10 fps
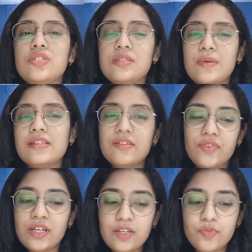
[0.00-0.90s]

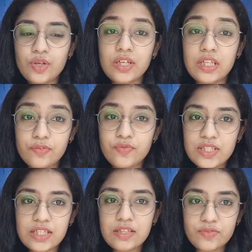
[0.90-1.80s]
specifically for a
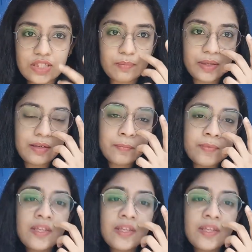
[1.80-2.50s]
gifting gifting pen,